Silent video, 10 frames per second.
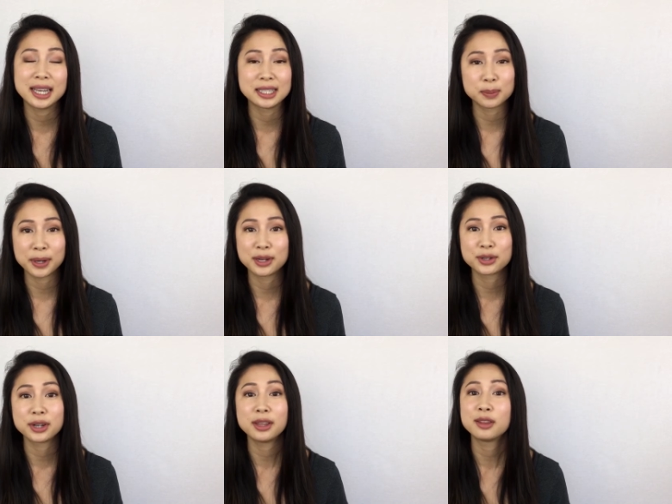
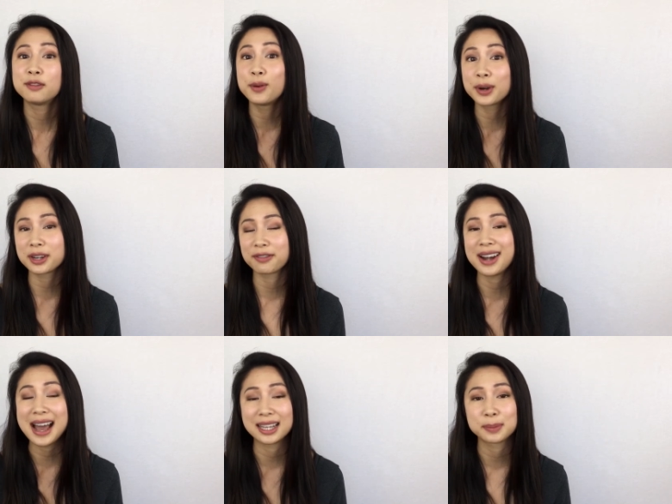inspiration in the 4
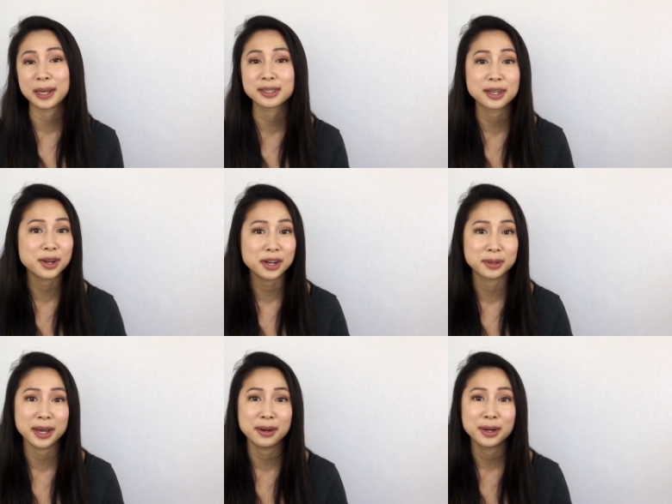different aspects I talked
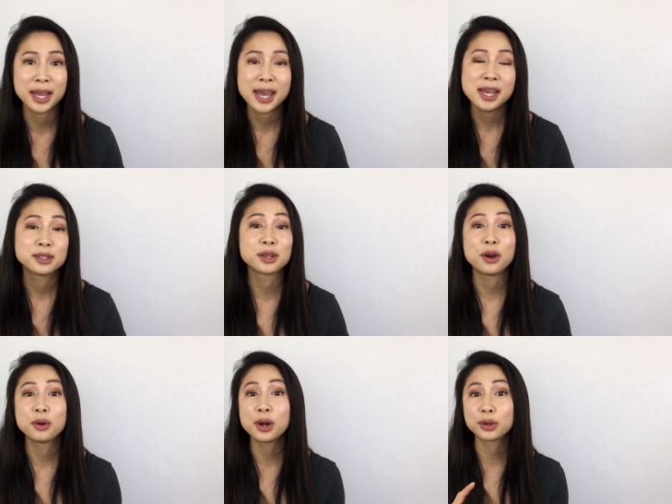about.
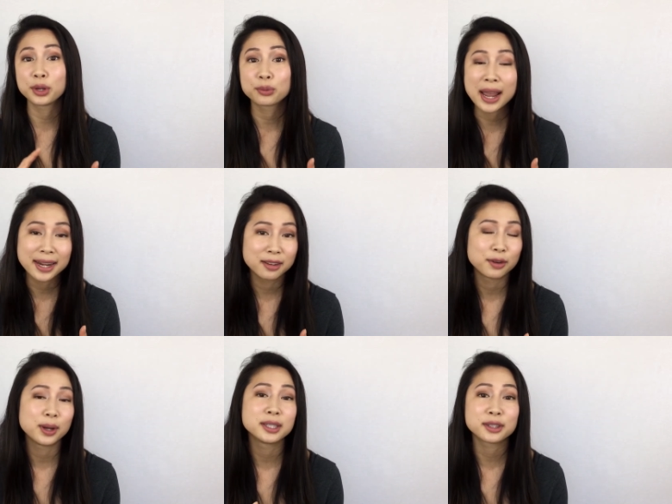So your writing
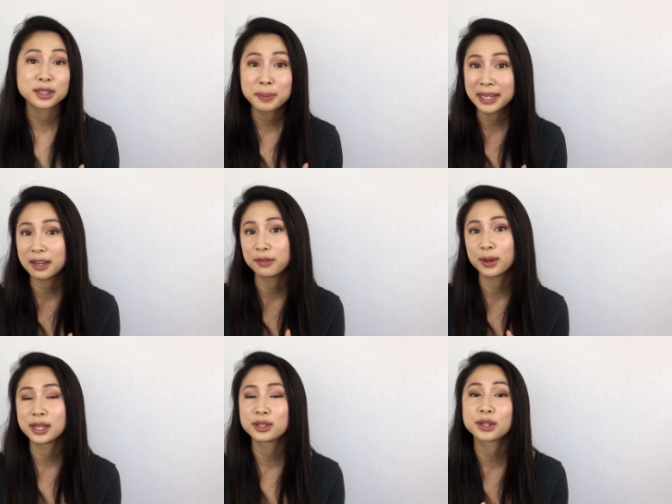voice, your speaking
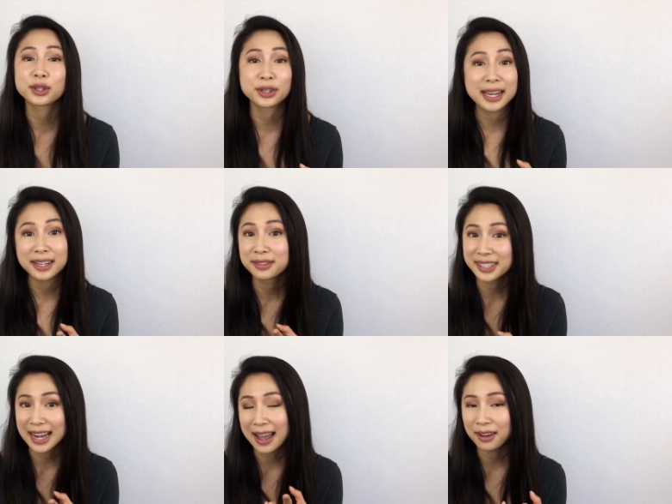voice, your creative
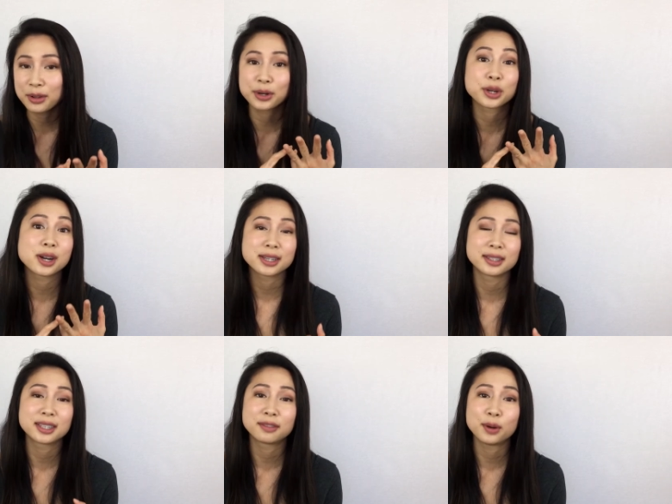style or your
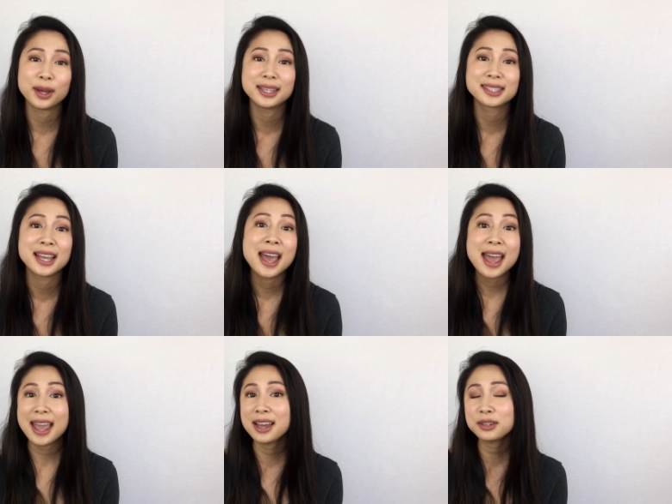artistic voice,
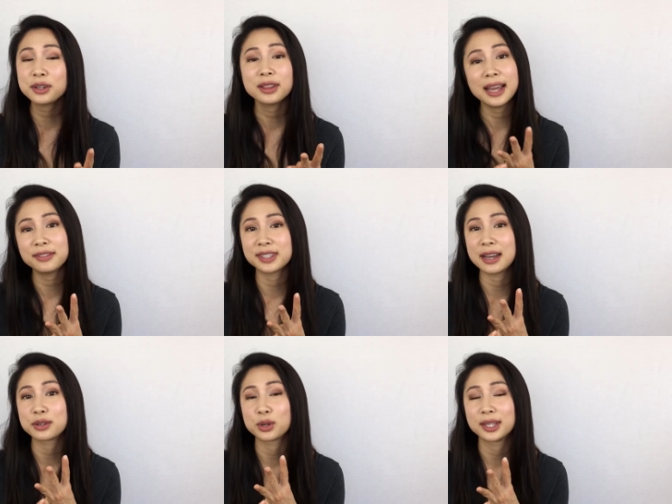and your
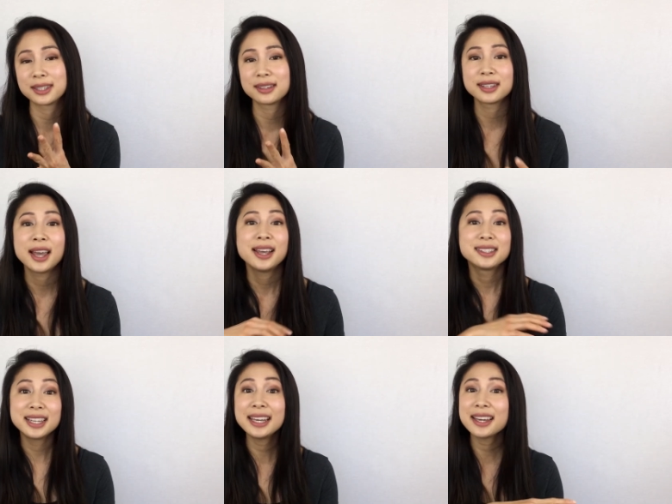lifestyle choices.
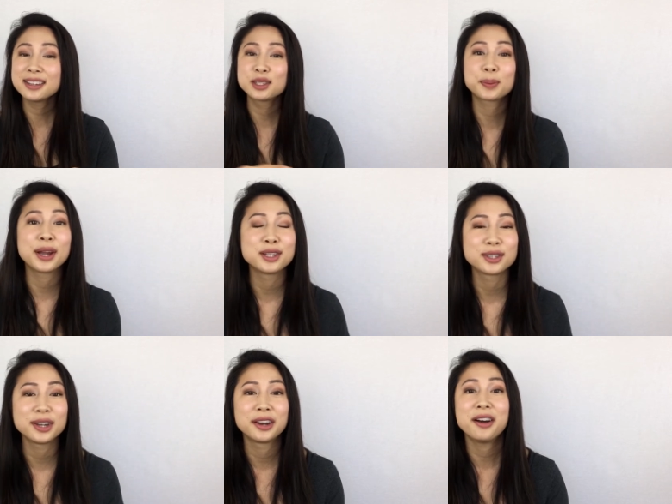Seek
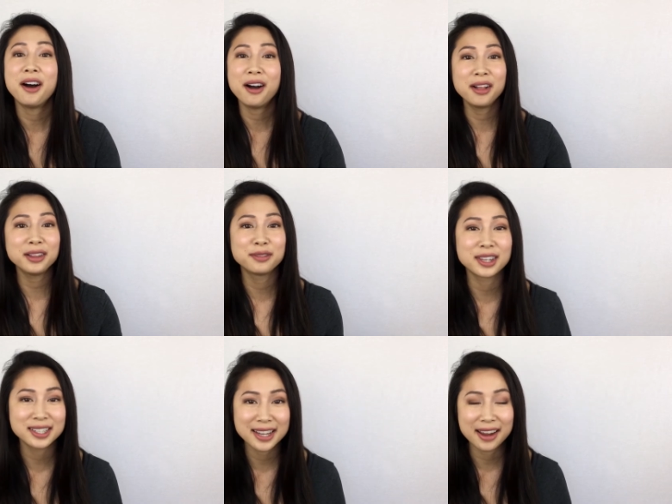inspiration in all of
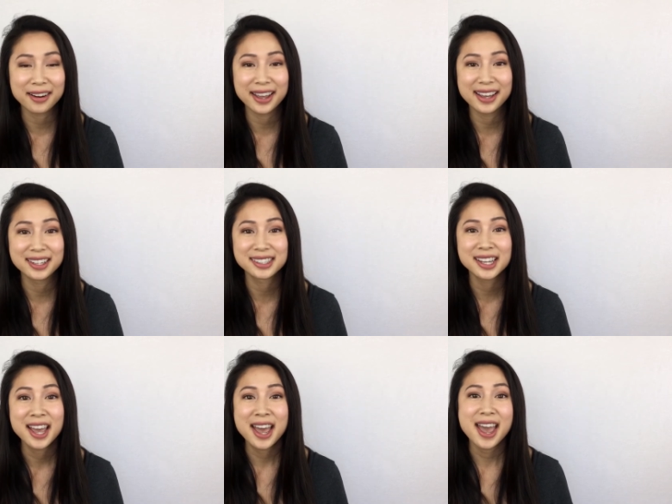these areas
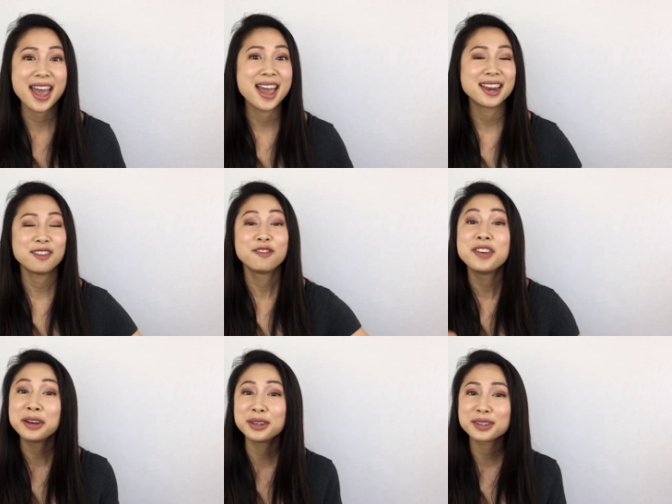and
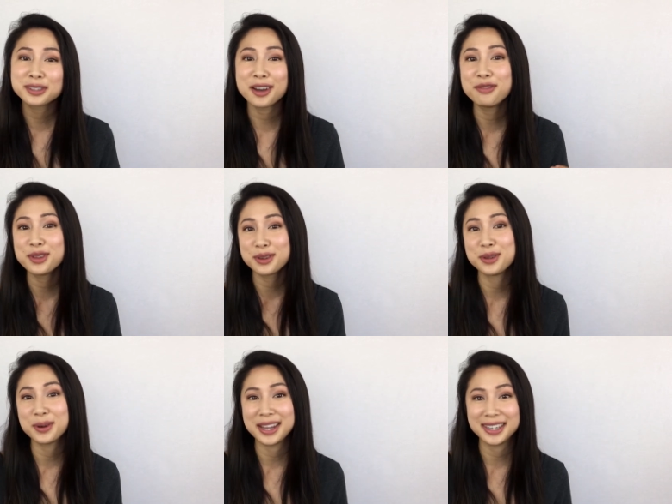fill yourself with
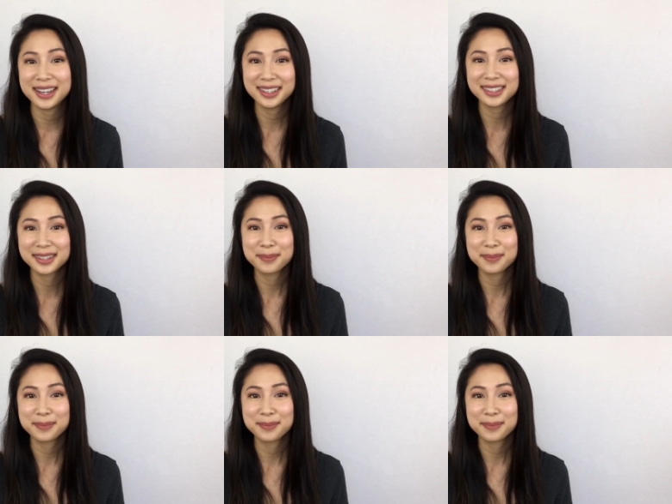new ideas.